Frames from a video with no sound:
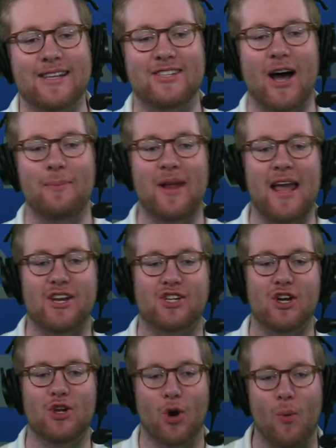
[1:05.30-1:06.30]
Dub
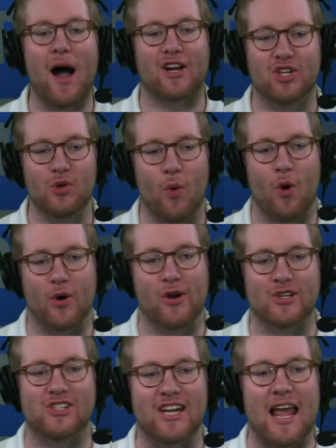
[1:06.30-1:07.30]
Nation? You're watching
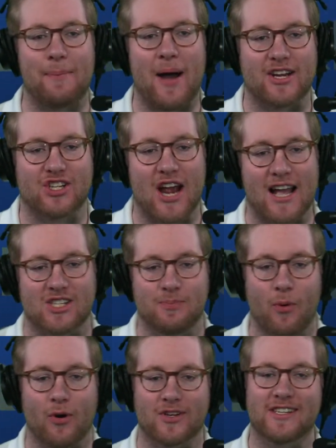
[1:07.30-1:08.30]
Warriors Today by Chat
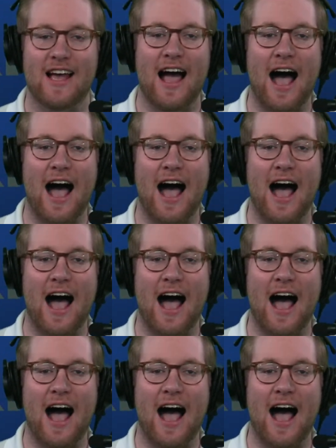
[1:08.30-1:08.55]
Sports.